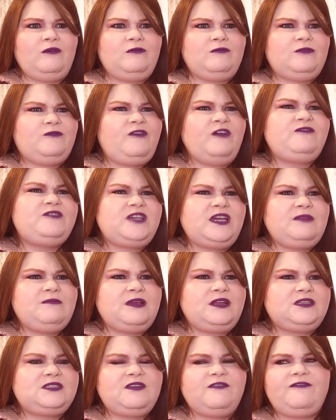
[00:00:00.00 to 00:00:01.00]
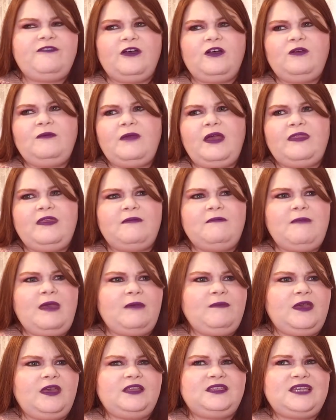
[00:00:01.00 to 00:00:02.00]
15 minutes to film and then
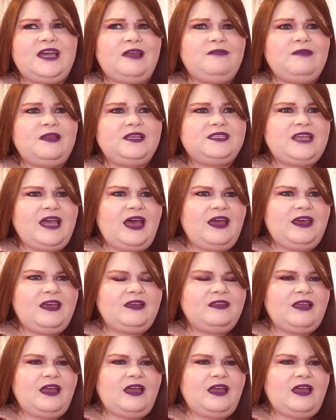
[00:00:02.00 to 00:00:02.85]
maybe 10 minutes to edit.